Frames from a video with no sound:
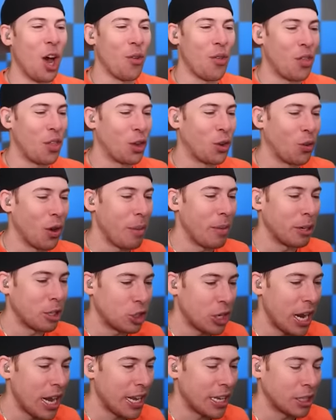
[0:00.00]
know that the Grimace
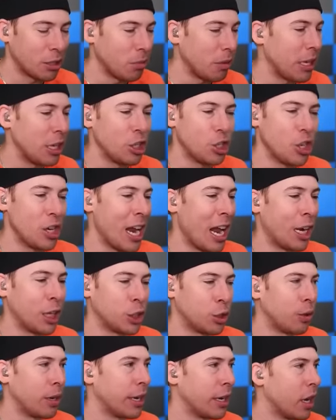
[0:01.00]
Shake is something he should not
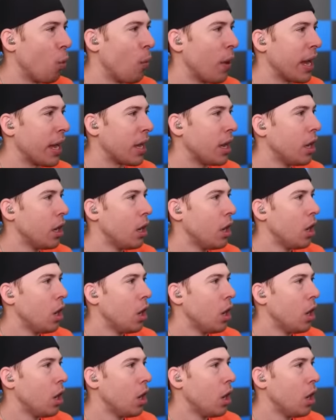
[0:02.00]
drink. But wait.